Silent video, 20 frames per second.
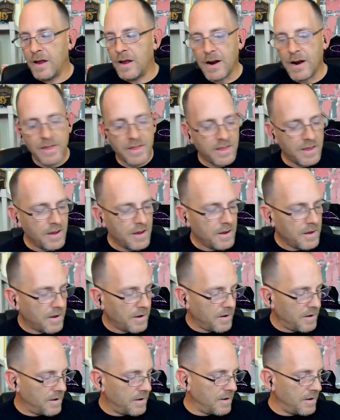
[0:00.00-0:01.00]
I think,
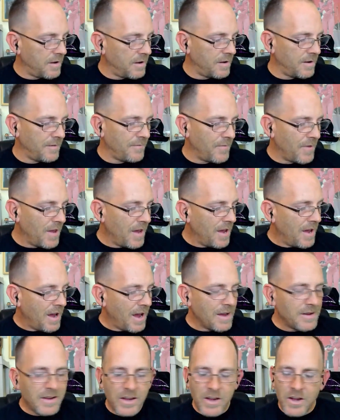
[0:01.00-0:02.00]

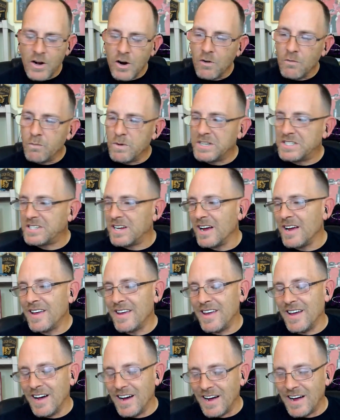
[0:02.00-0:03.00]
you know, we say
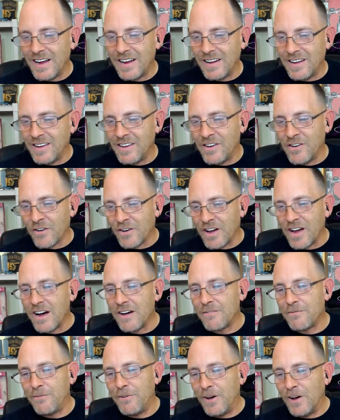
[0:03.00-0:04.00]
your gut
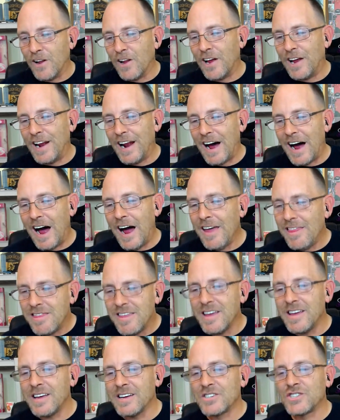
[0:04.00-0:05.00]
feeling. I
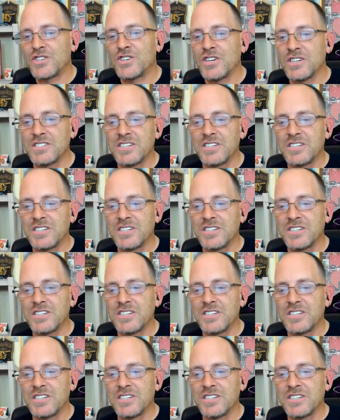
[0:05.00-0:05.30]
think it's just